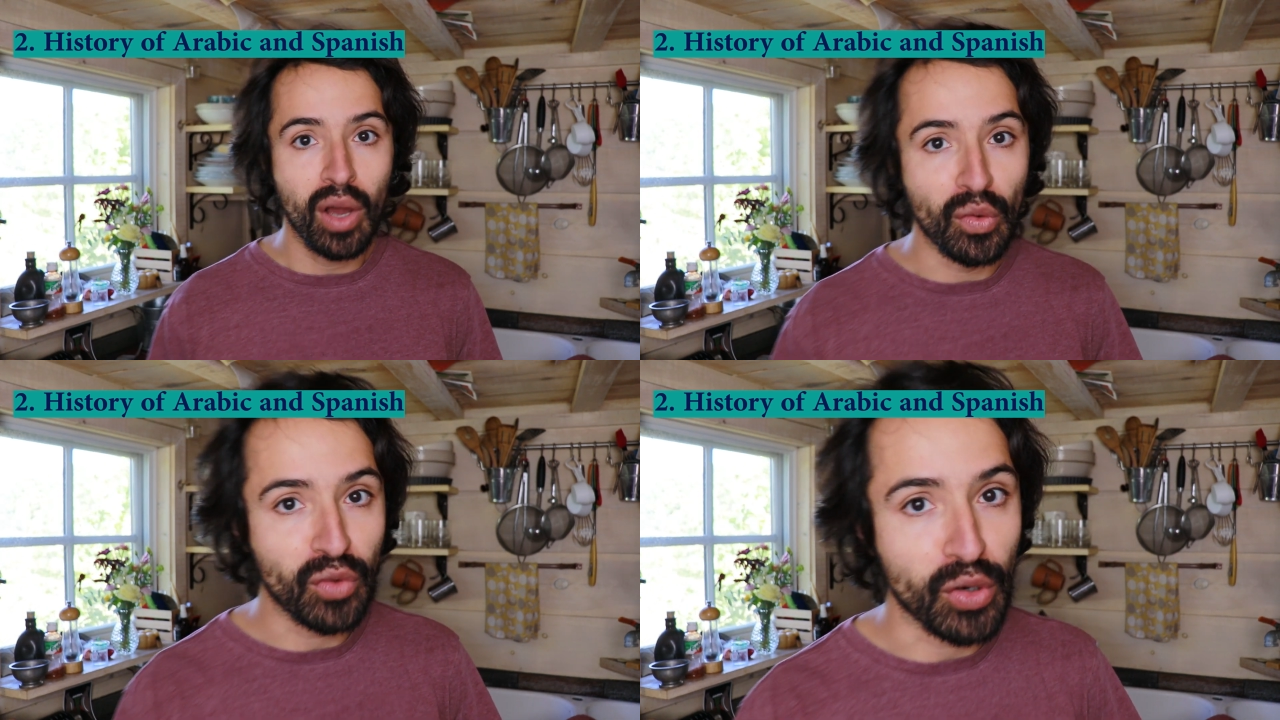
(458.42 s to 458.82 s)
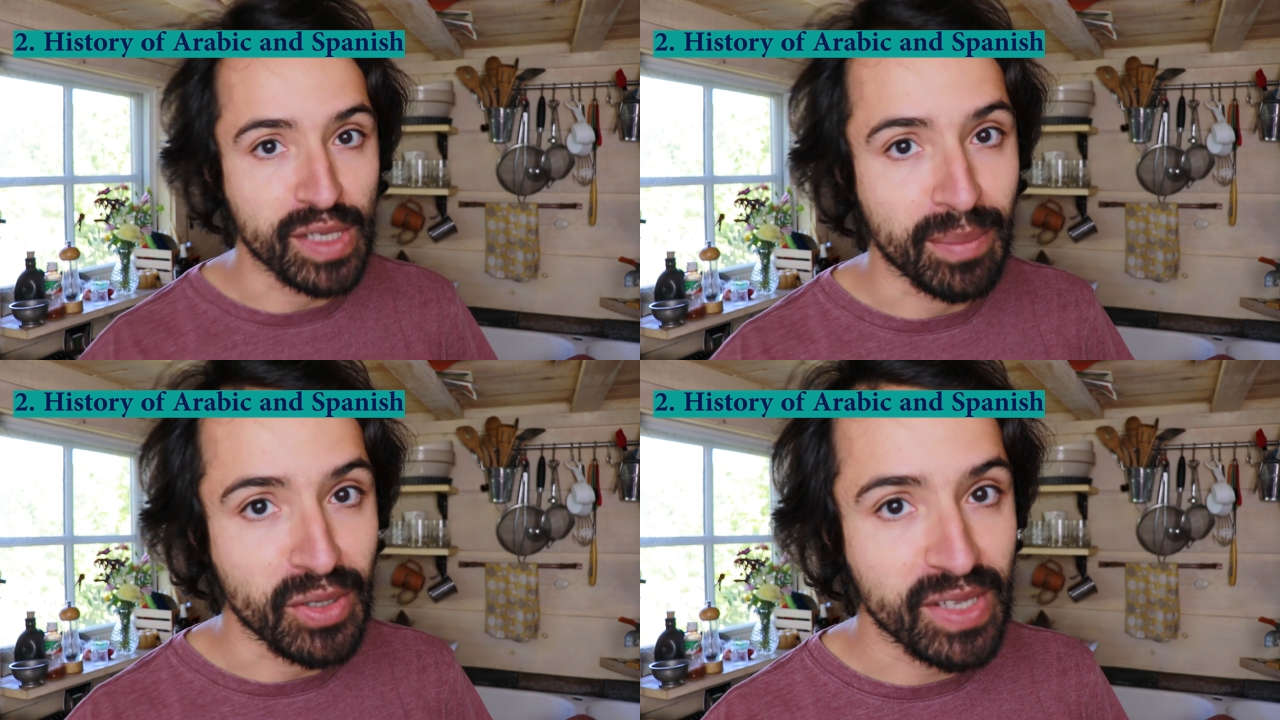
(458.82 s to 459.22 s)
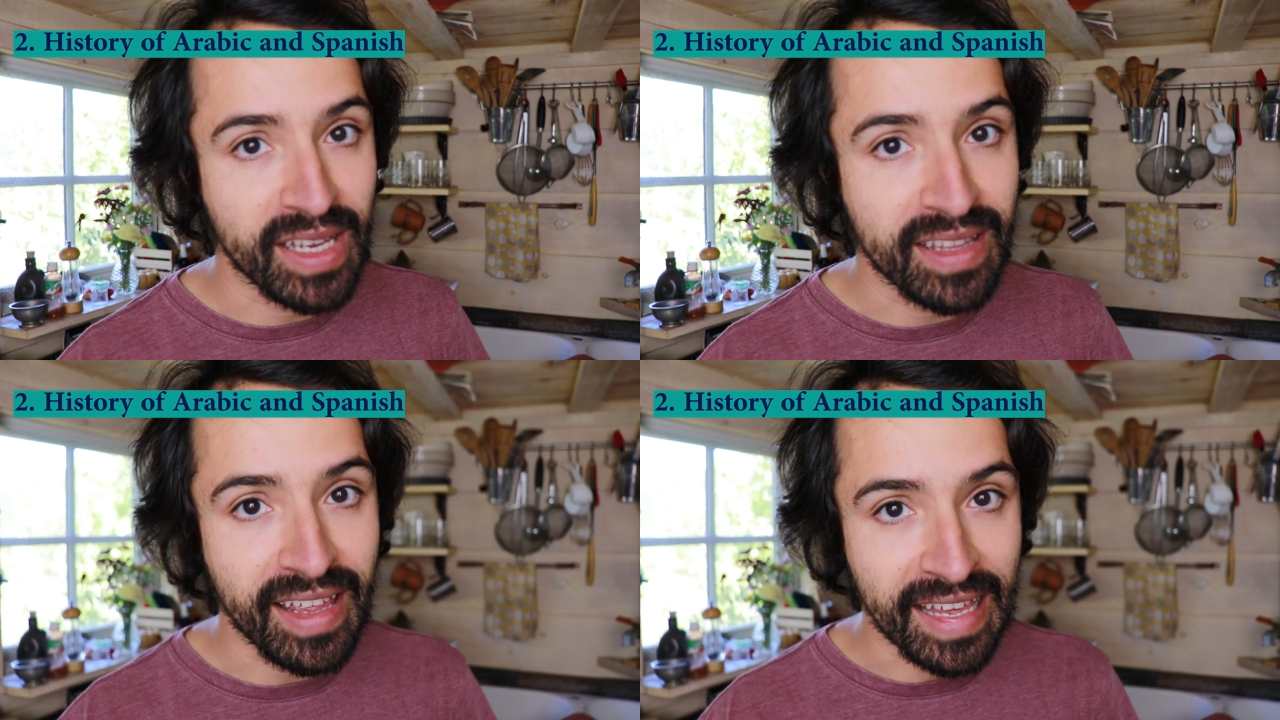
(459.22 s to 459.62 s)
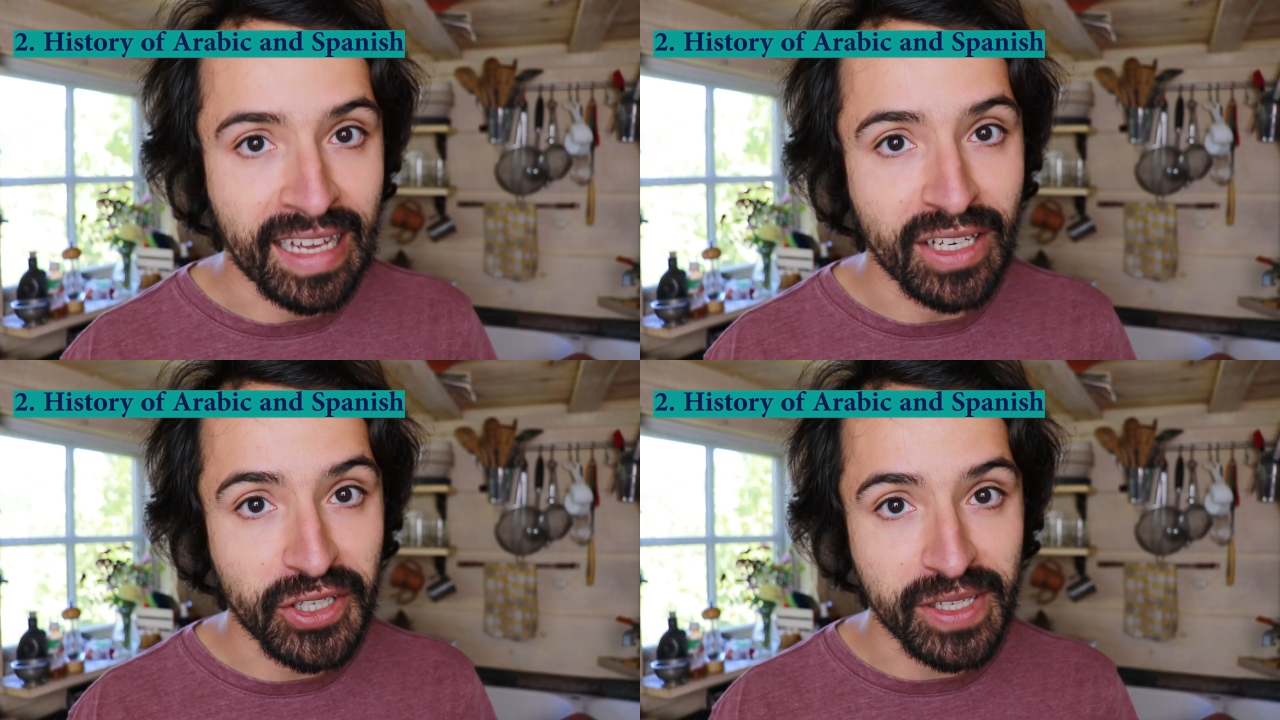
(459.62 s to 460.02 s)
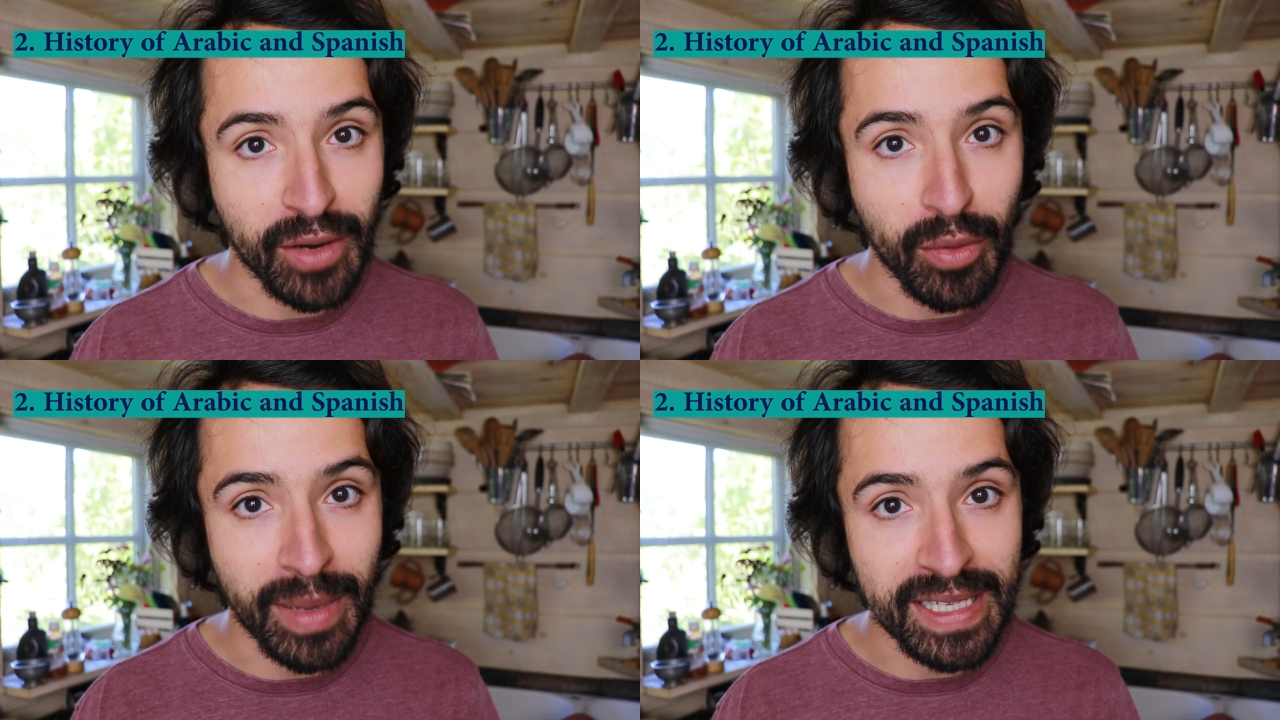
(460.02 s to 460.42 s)
Of course, I'm not saying that English is
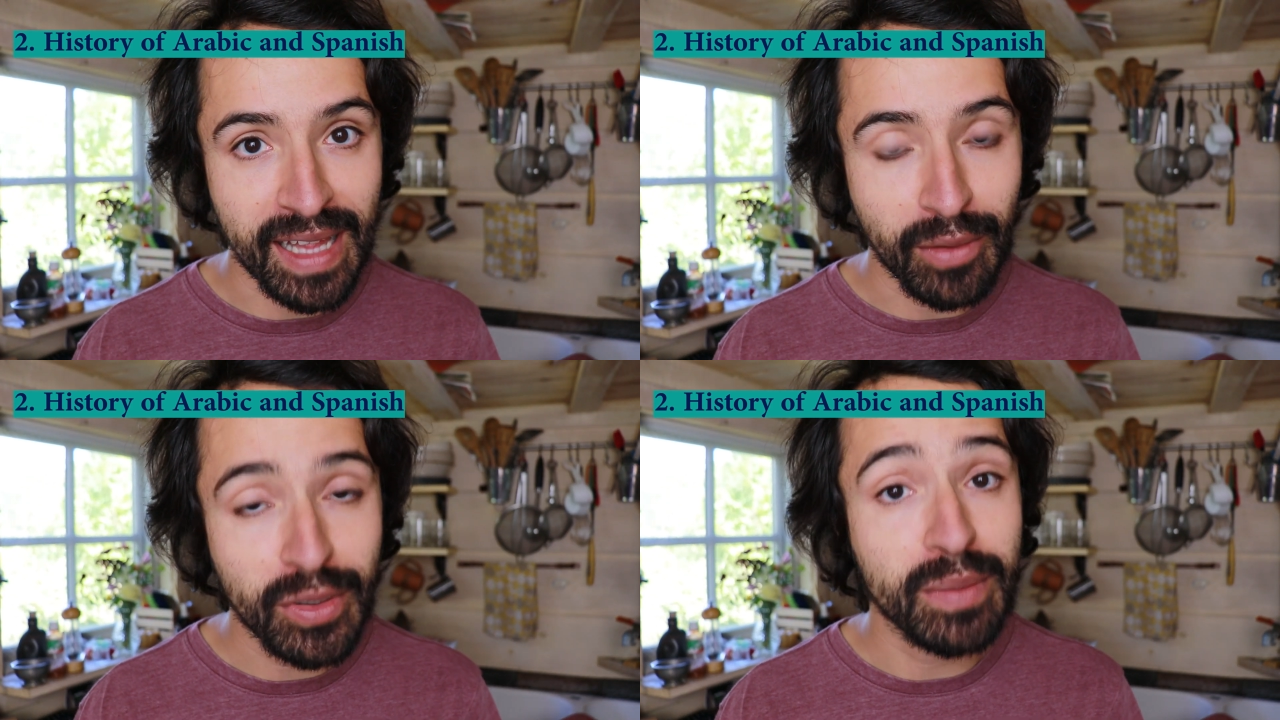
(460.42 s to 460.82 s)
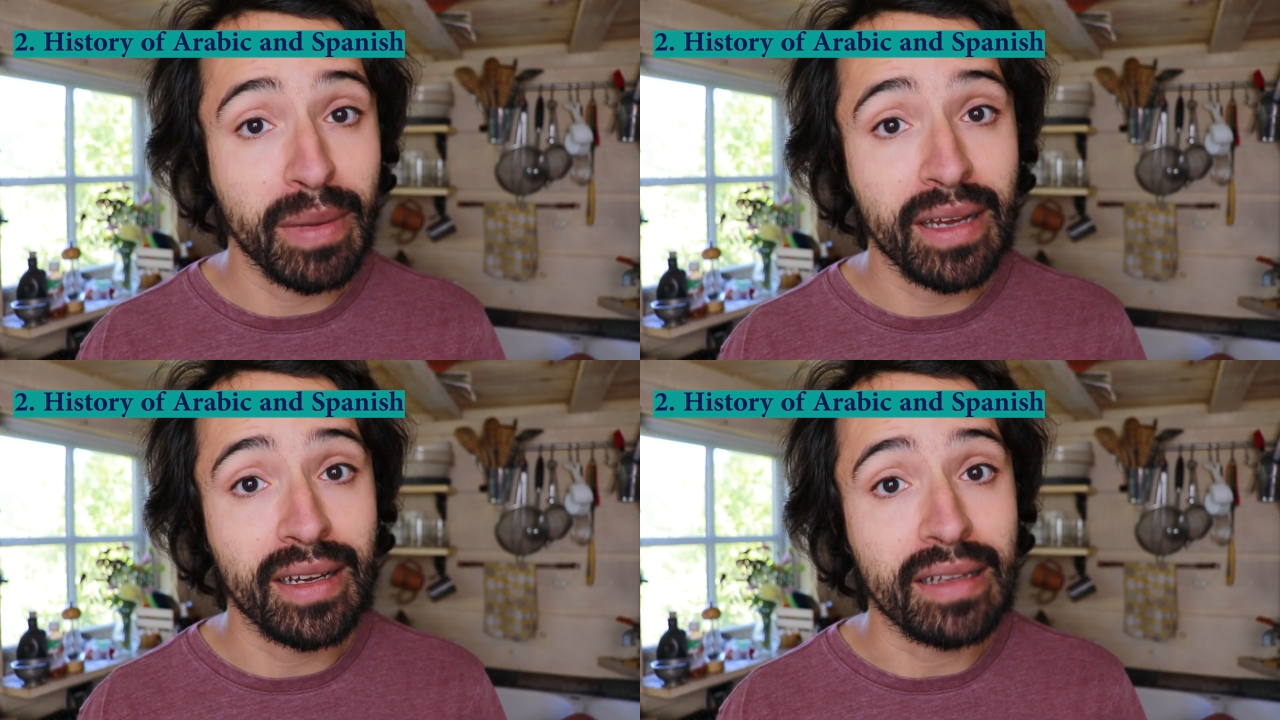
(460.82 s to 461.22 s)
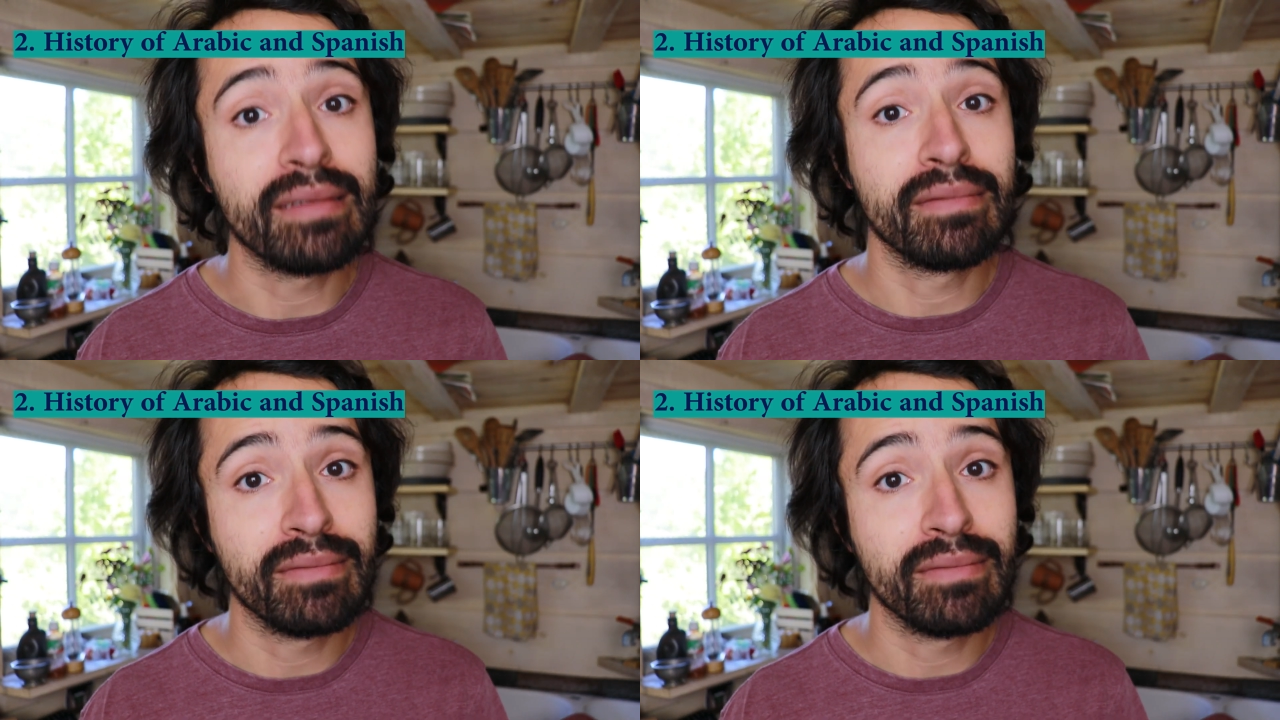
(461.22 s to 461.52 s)
a Romance language, but